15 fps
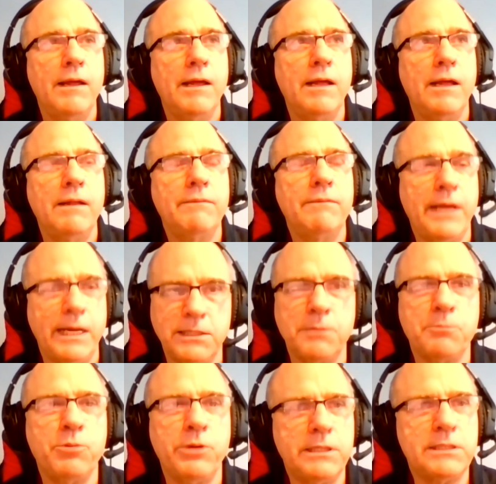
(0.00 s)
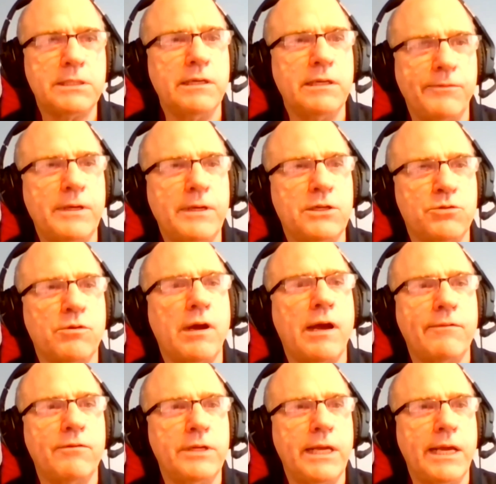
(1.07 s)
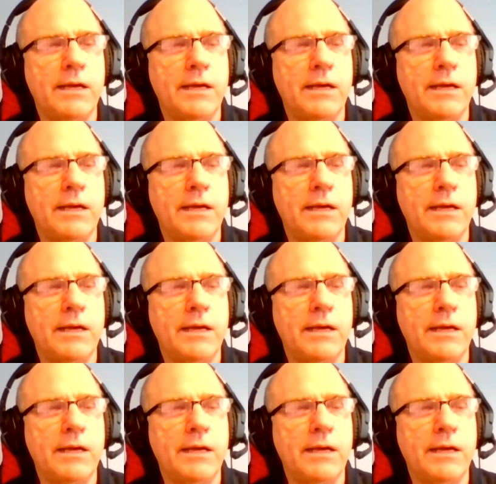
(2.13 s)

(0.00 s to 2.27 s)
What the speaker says: That's a pretty significant driver, yeah.